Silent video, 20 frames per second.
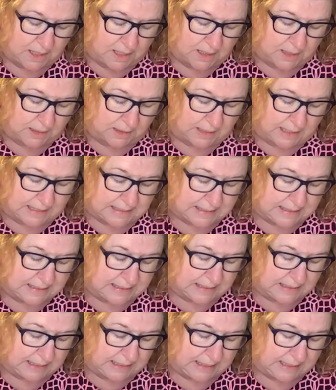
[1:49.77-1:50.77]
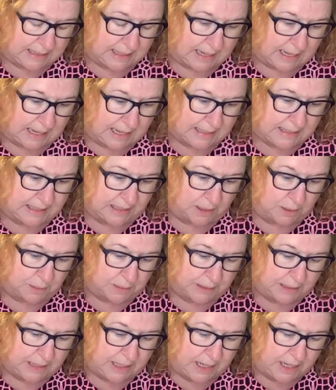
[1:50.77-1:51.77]
Let's see. I don't
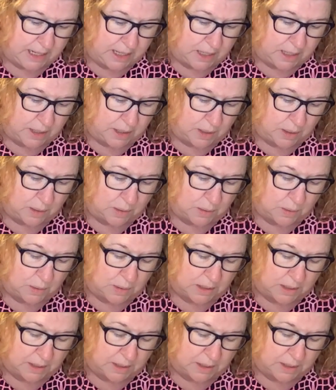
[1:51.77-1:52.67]
know.